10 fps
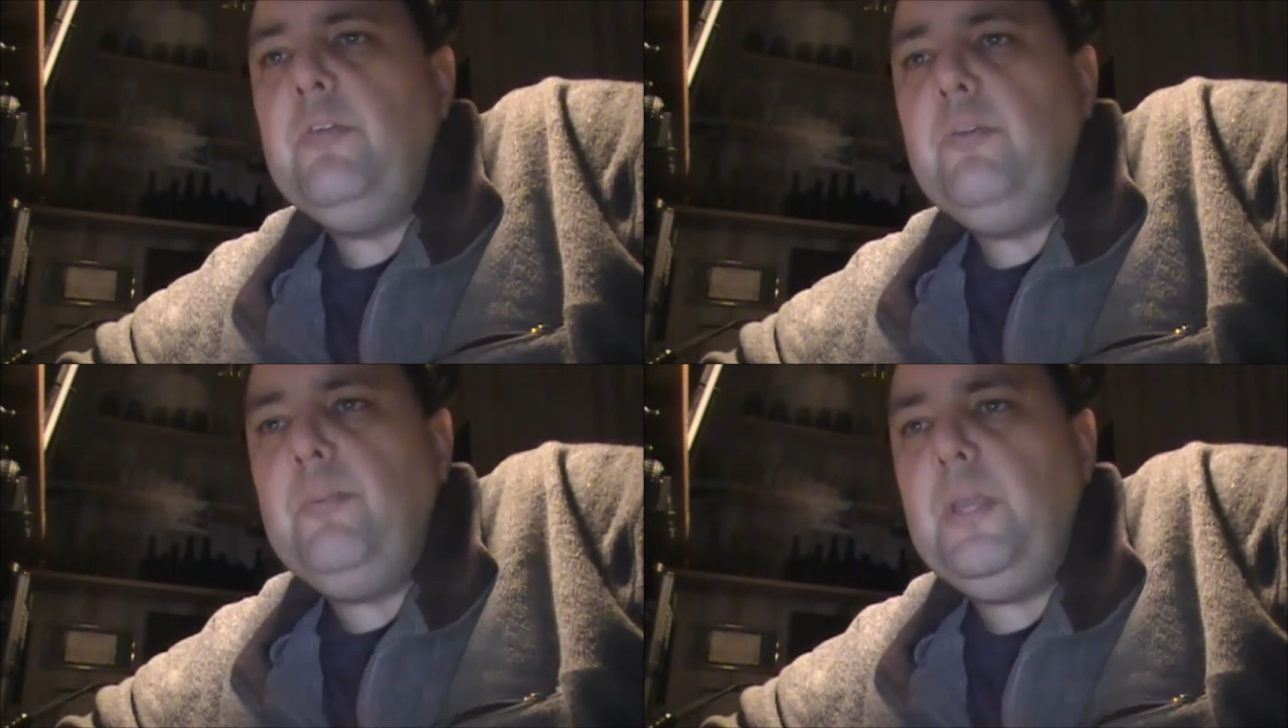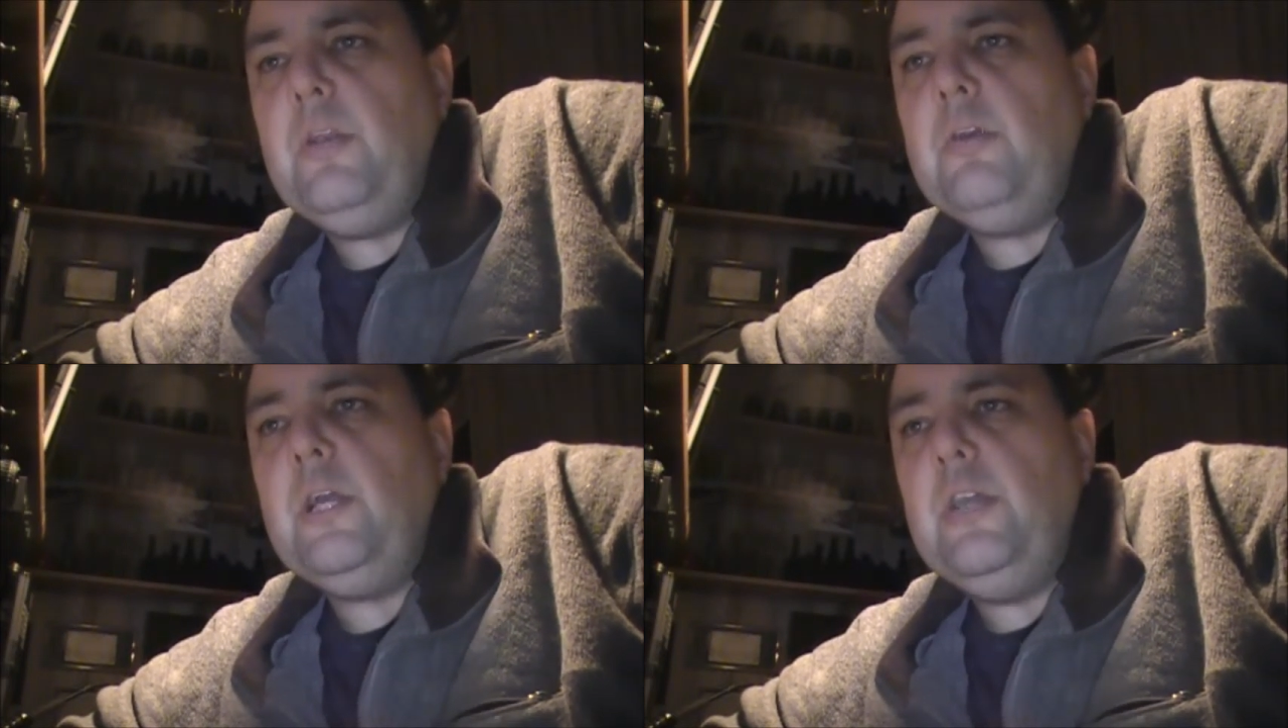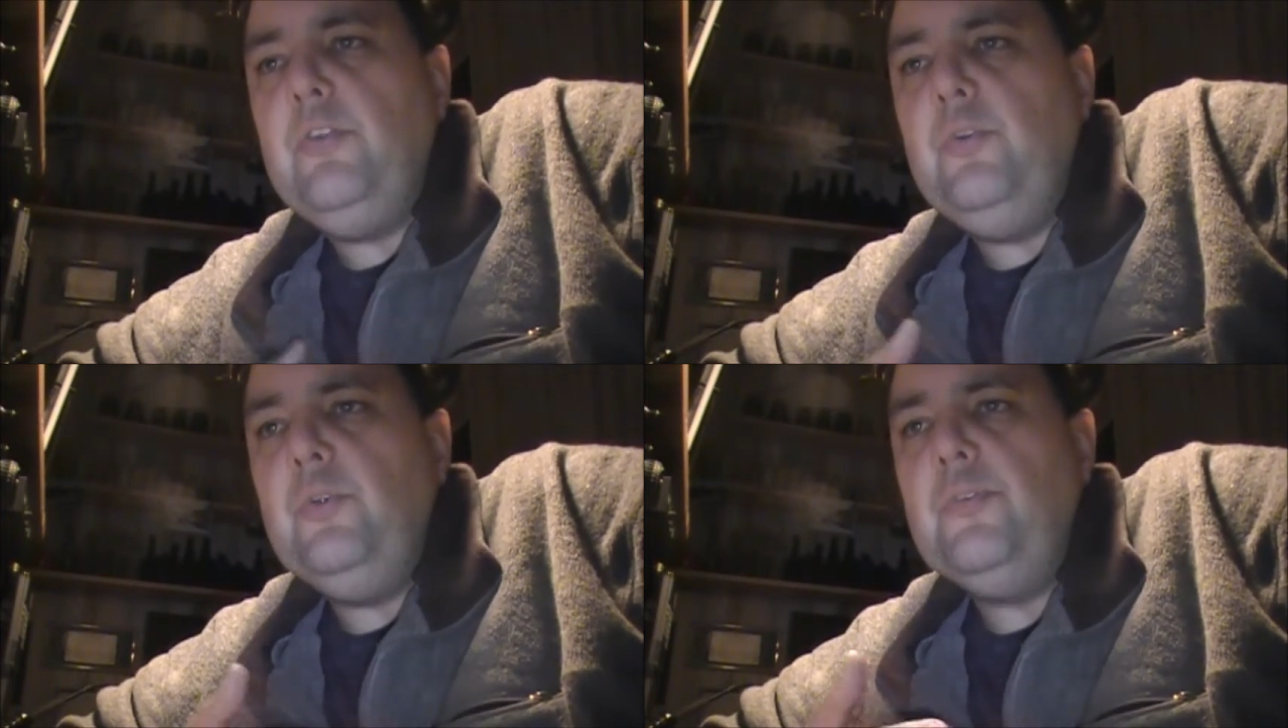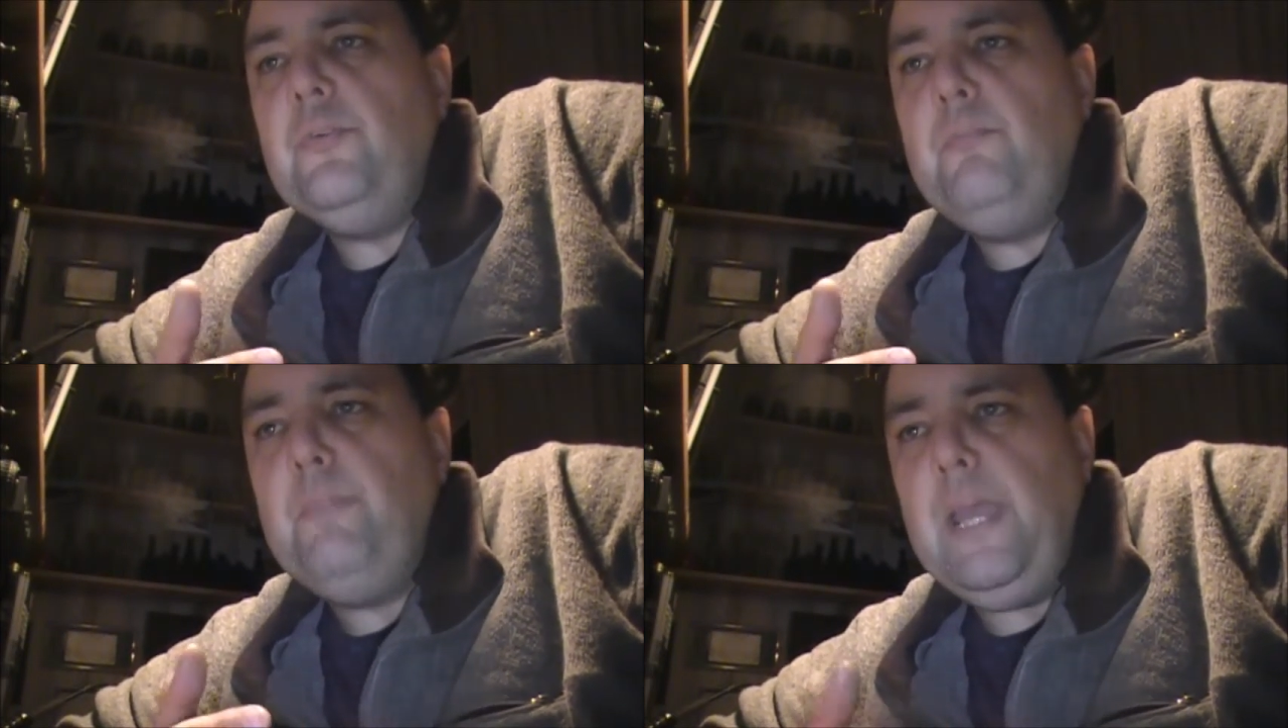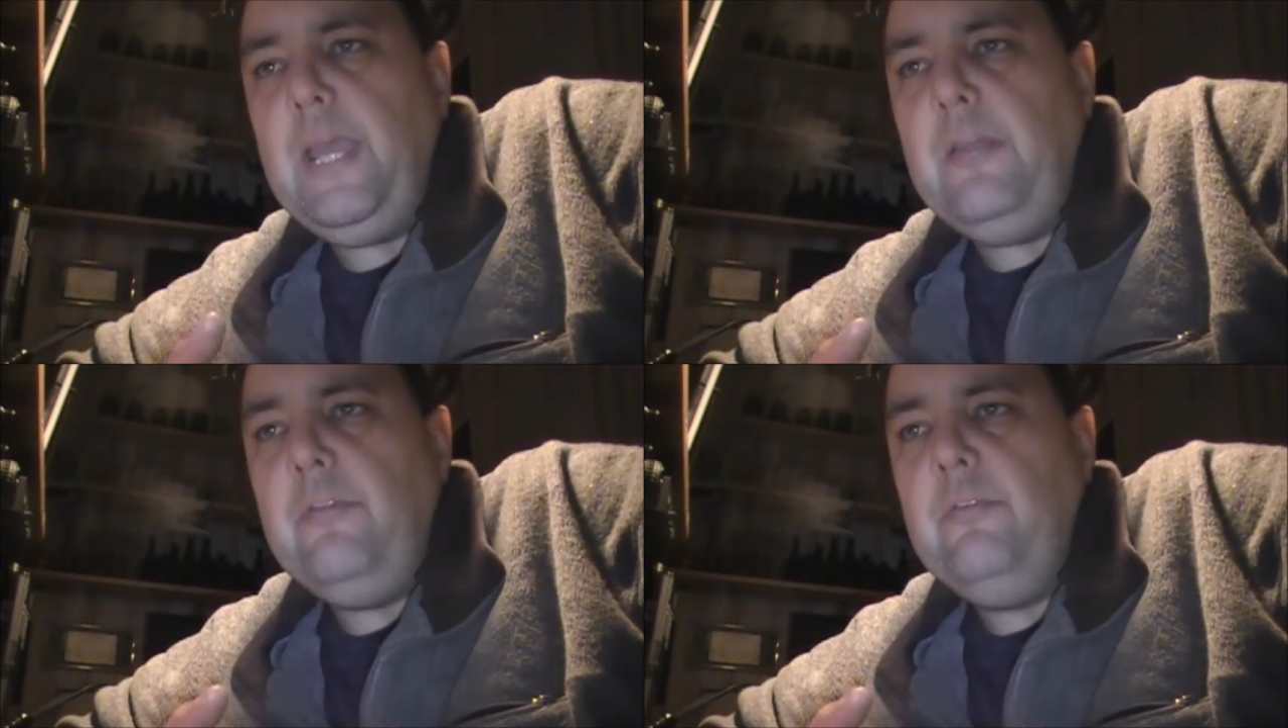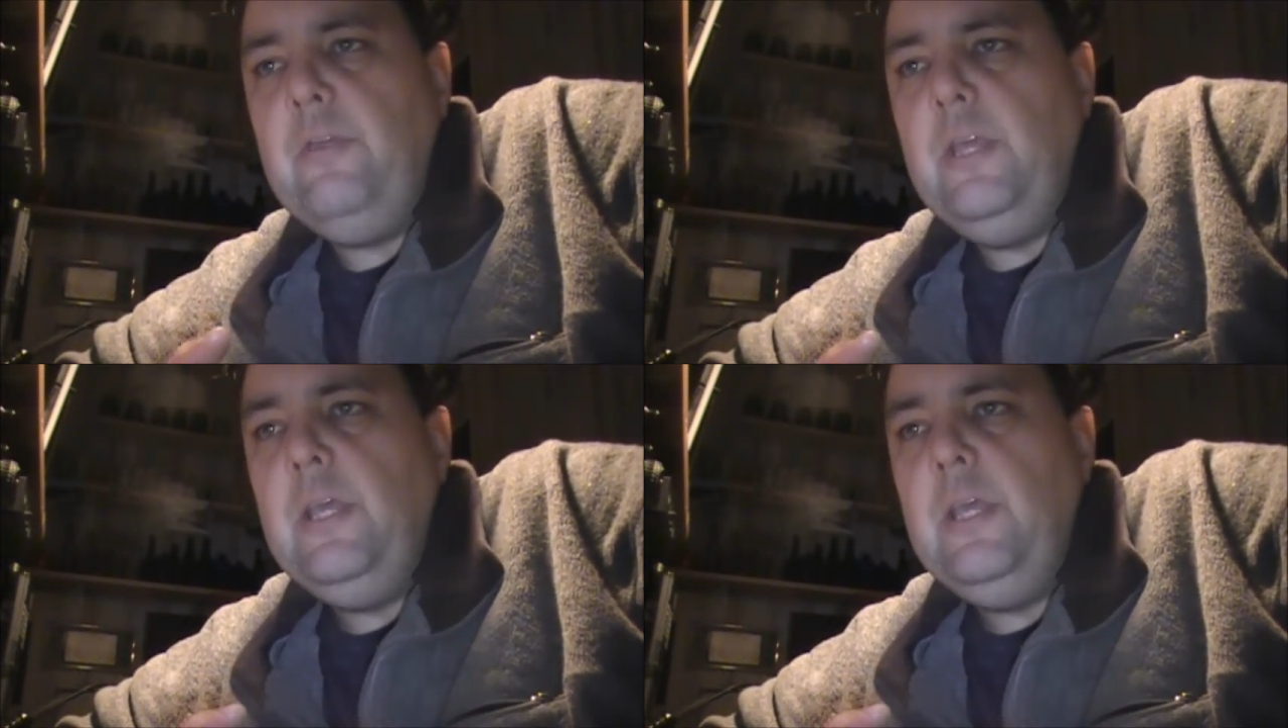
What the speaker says: repeater on 2 different bands